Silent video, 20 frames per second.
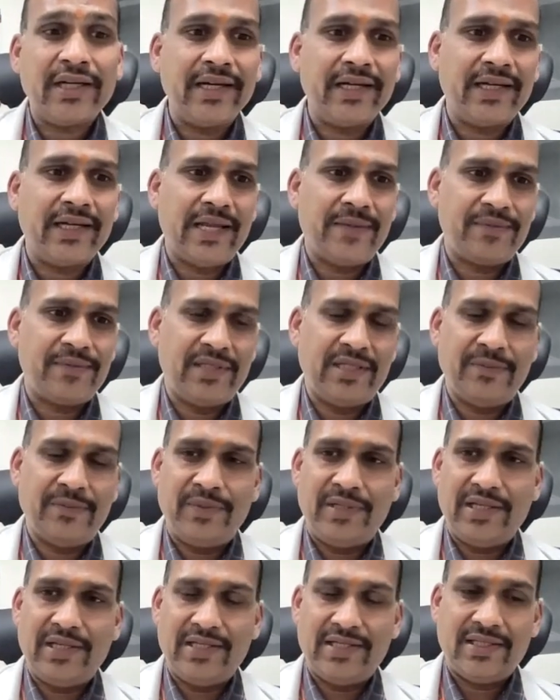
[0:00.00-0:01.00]
daytime
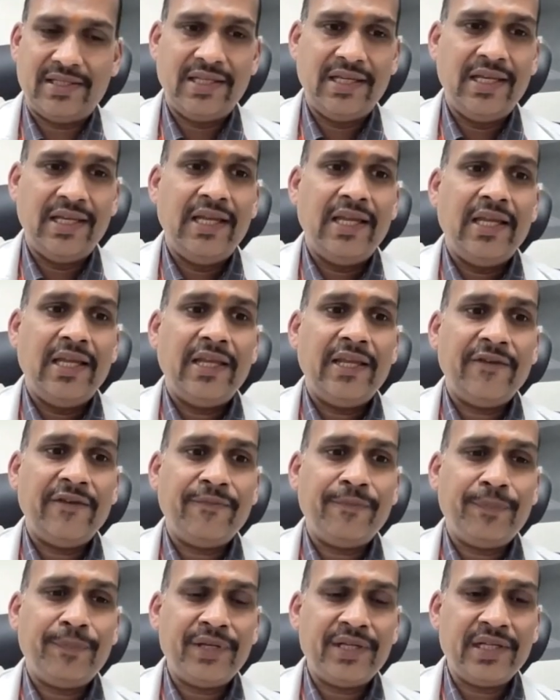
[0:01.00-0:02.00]
sleepiness. If
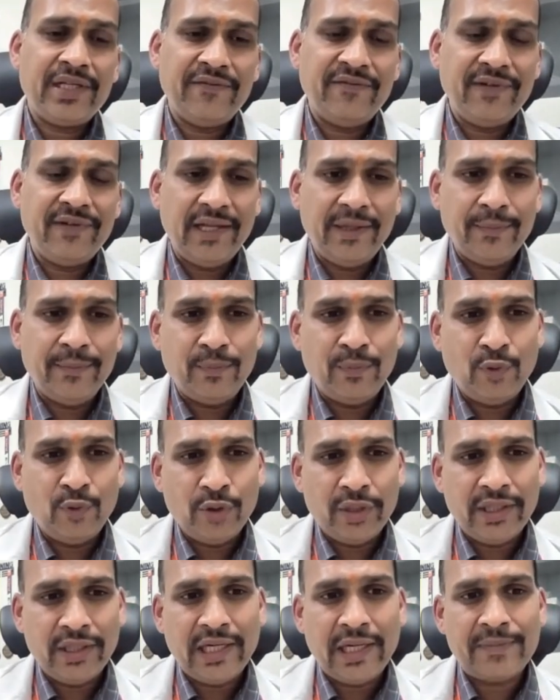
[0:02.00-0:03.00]
patient will have more
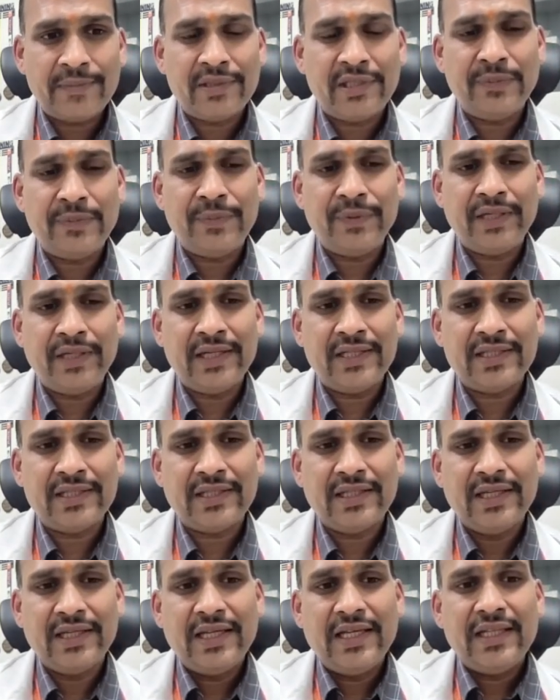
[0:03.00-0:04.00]
daytime sleepiness,
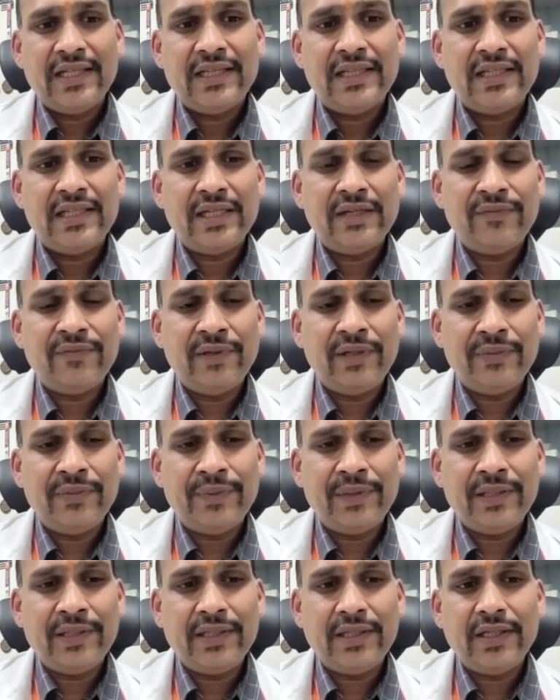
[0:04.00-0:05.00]
there will
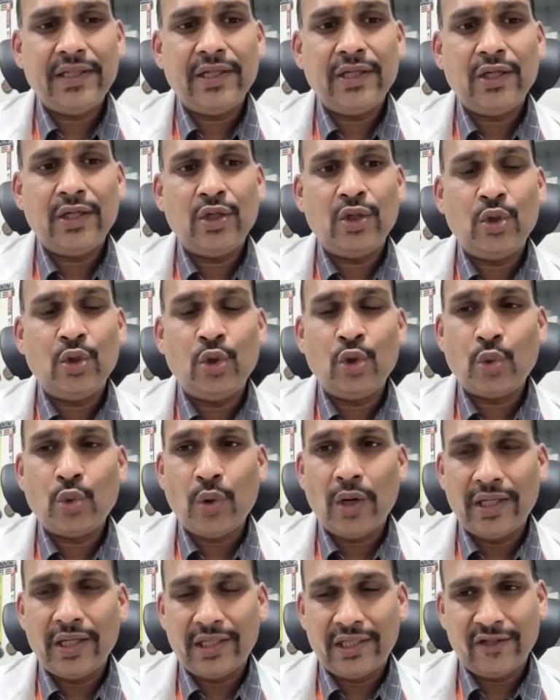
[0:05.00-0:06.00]
be low
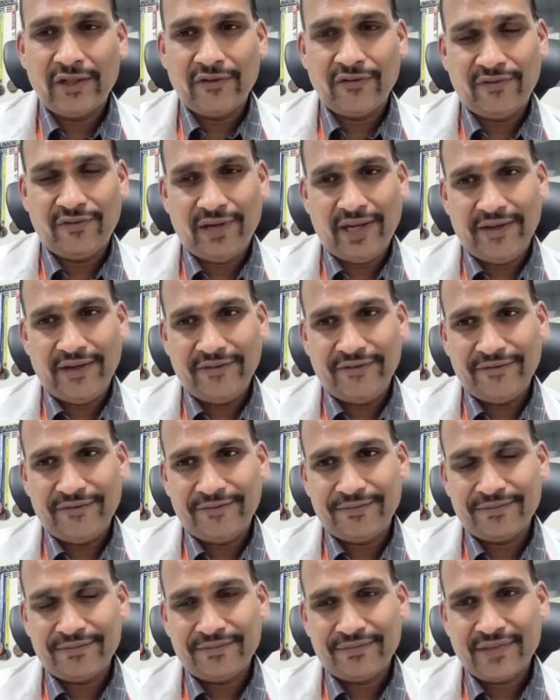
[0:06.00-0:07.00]
quality of life.
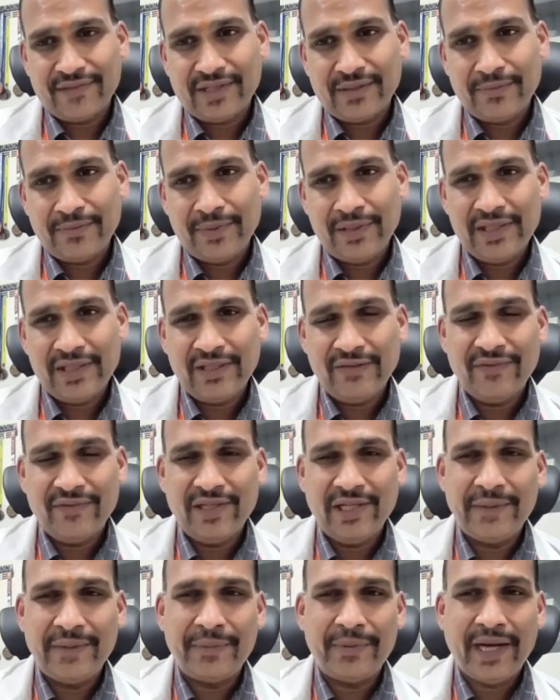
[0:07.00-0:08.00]
Patient will
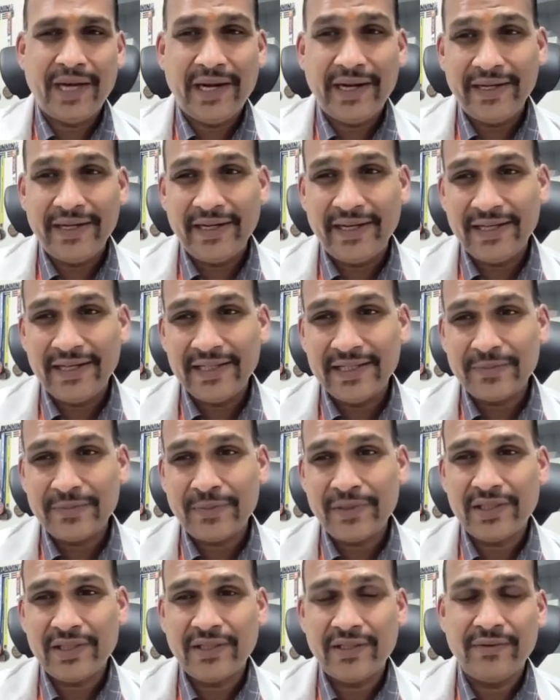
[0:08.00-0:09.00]
have tiredness,
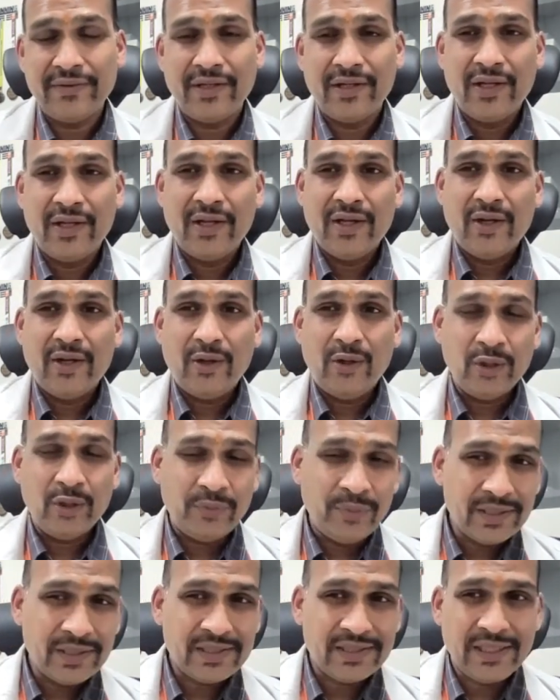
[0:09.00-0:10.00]
patient
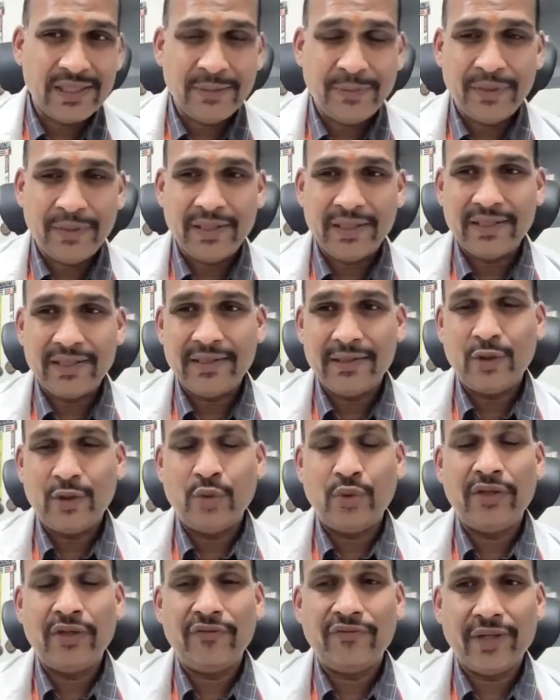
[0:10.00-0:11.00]
always sleeping,
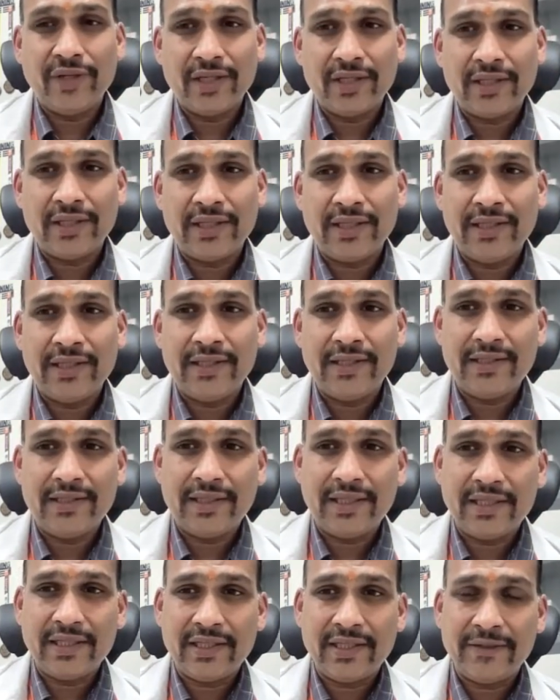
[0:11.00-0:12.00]
doing work and
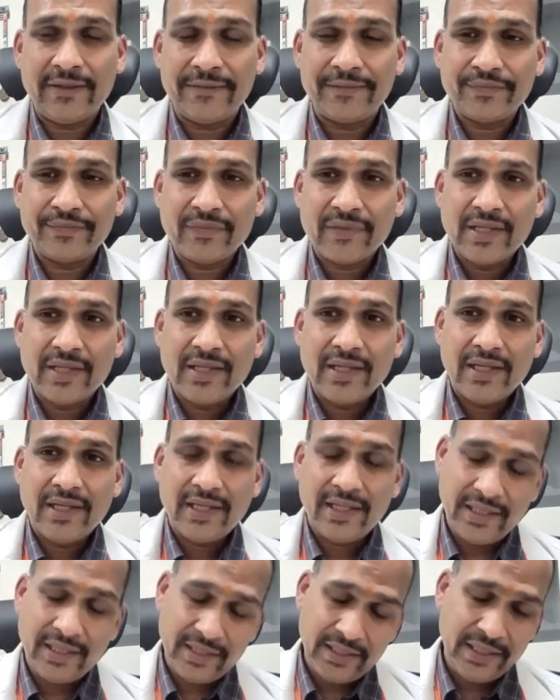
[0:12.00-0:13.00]
taking
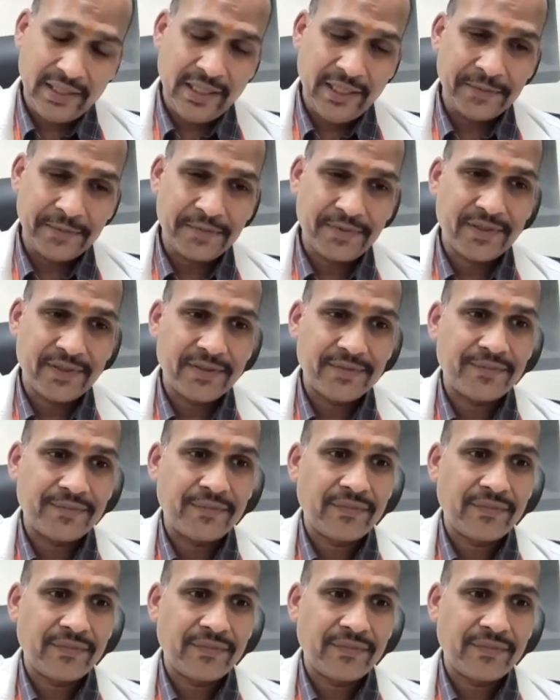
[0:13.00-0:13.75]
naps,